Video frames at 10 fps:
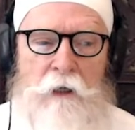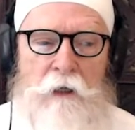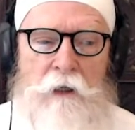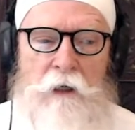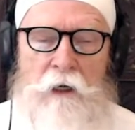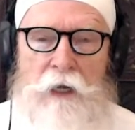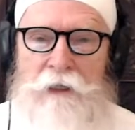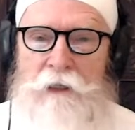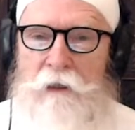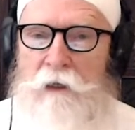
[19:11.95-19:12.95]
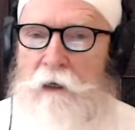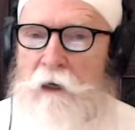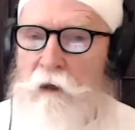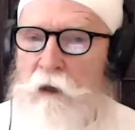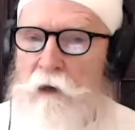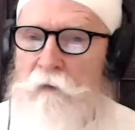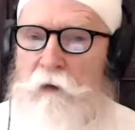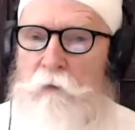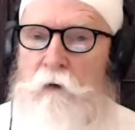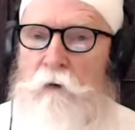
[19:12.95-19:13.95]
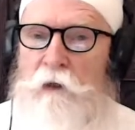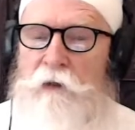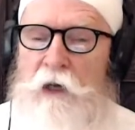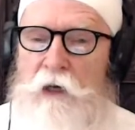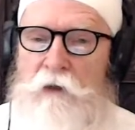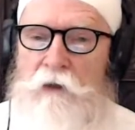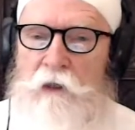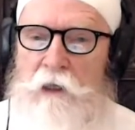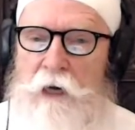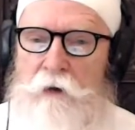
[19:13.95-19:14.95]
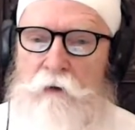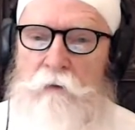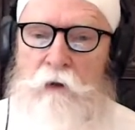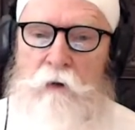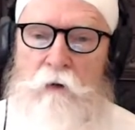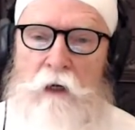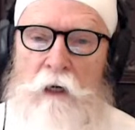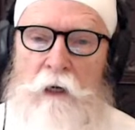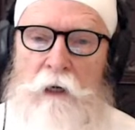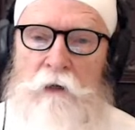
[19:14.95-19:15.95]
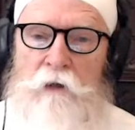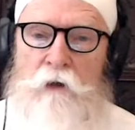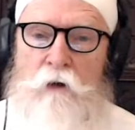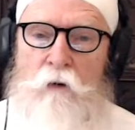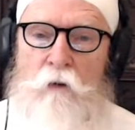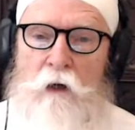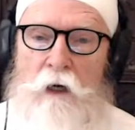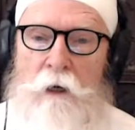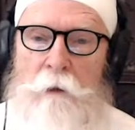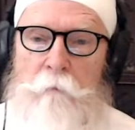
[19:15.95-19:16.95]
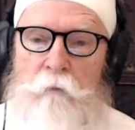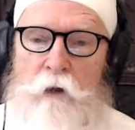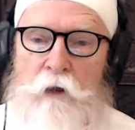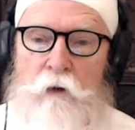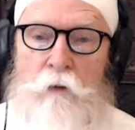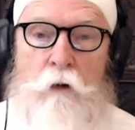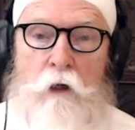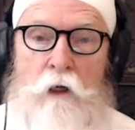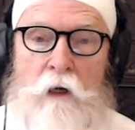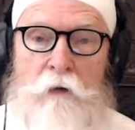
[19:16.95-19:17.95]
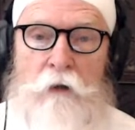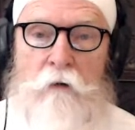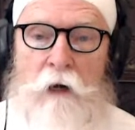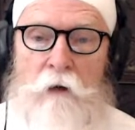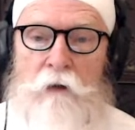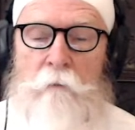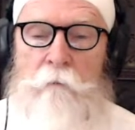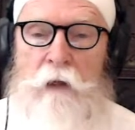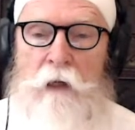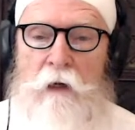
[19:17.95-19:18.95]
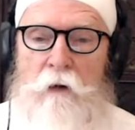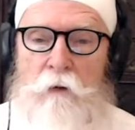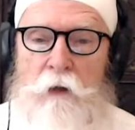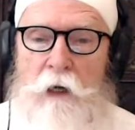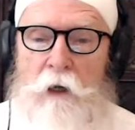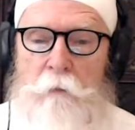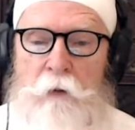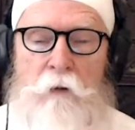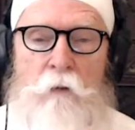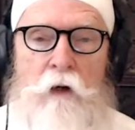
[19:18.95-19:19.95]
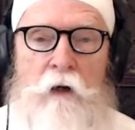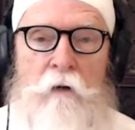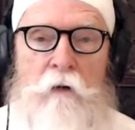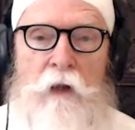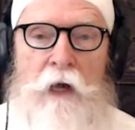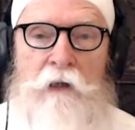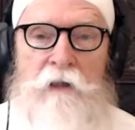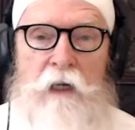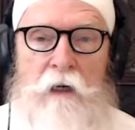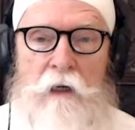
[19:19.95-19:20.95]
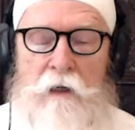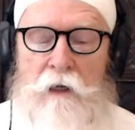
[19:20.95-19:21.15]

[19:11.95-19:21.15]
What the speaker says: connect a lot of different organizations together to do really good work on the ground, helping where that is needed.